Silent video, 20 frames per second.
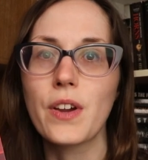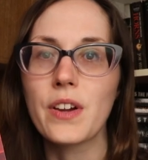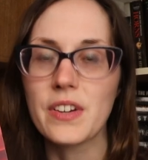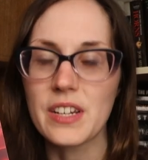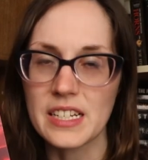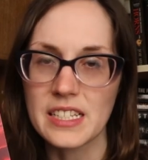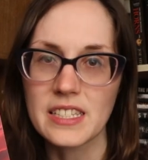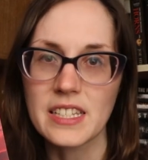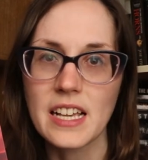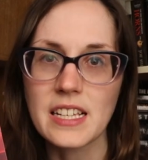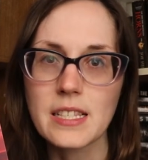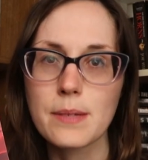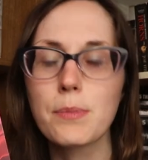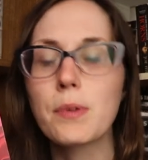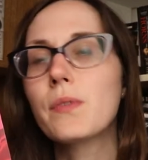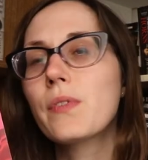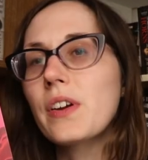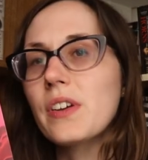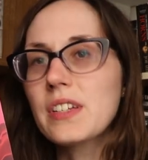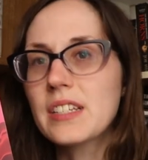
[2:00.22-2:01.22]
very
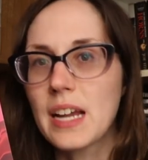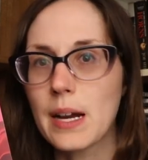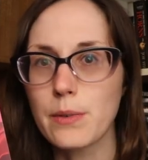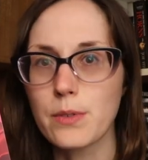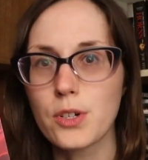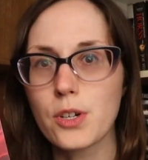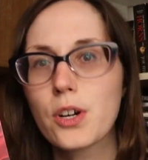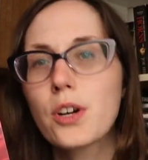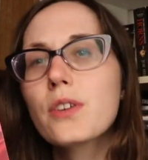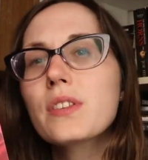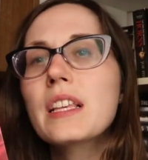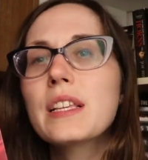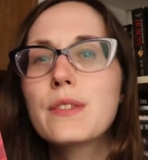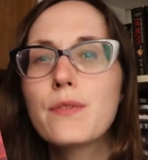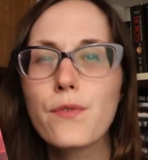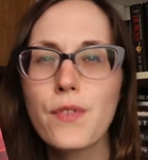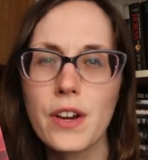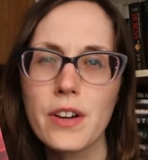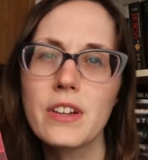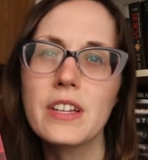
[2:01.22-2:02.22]
accessible, very down-to-earth, it's
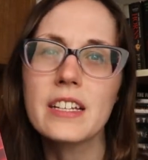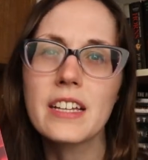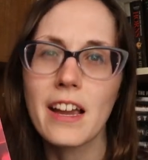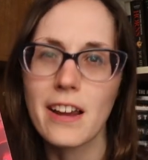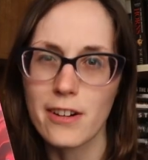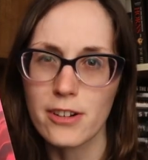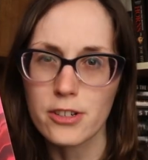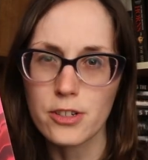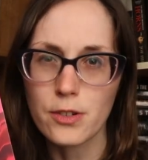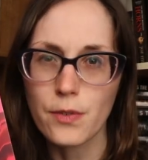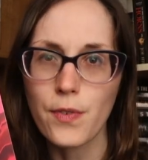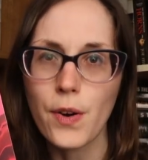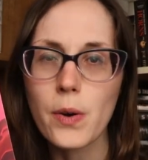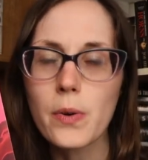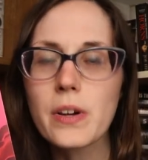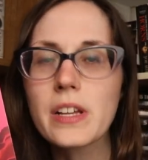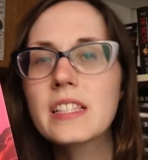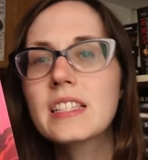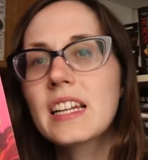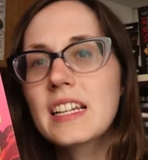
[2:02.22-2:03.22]
very
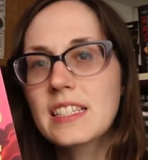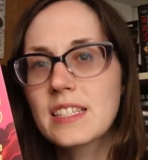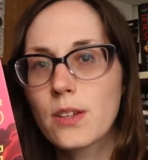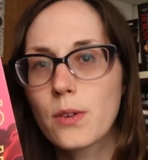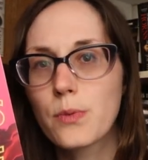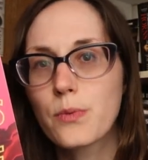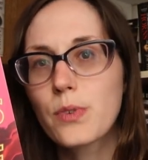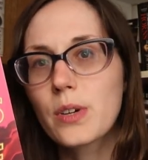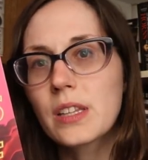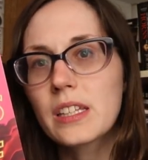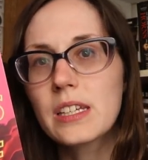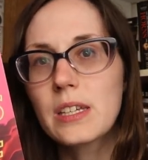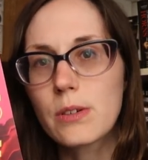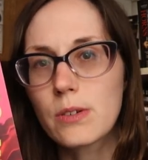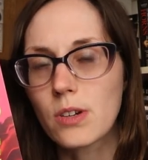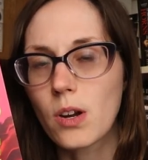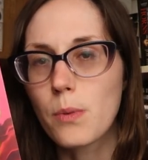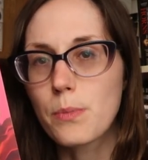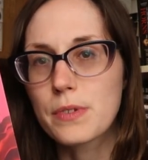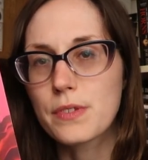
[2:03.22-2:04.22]
character-focused, and so really you
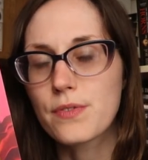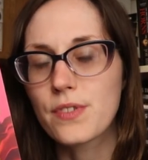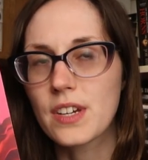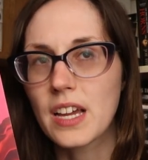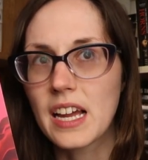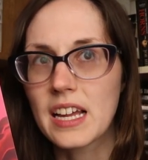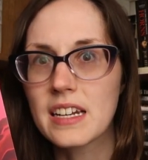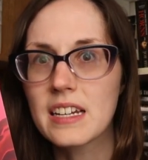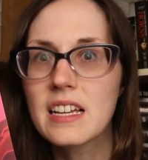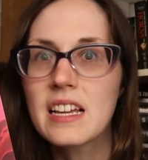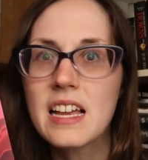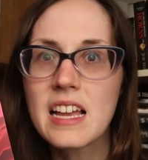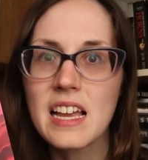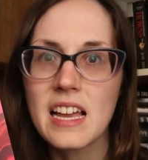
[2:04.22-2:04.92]
could almost forget